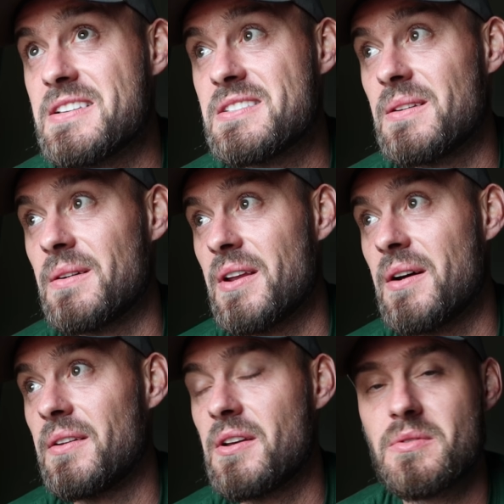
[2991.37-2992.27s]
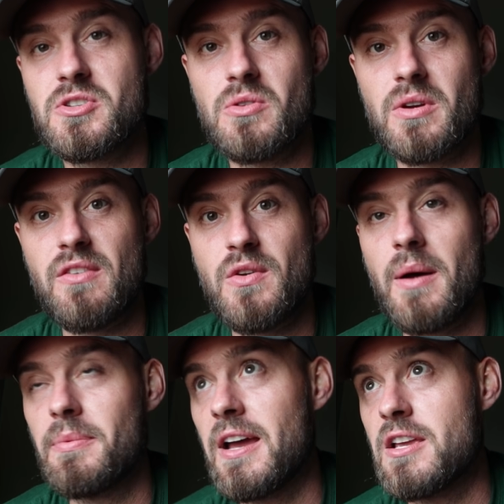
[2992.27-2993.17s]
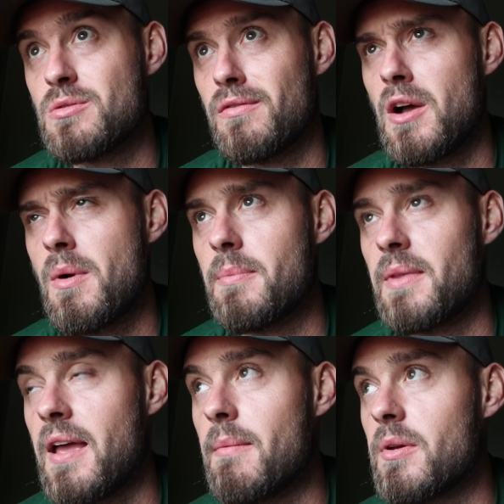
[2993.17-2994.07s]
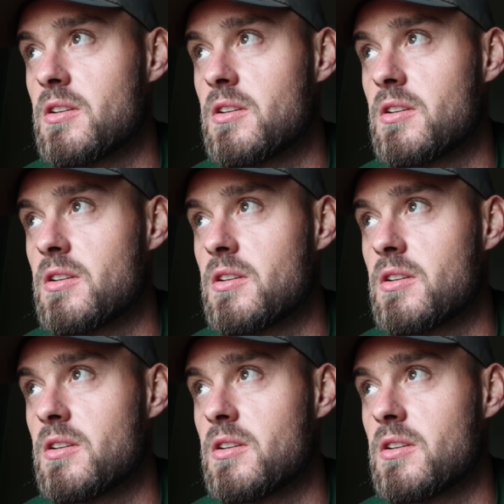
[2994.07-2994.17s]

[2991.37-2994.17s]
There's, you know, I don't want to sort of give you updates with no update,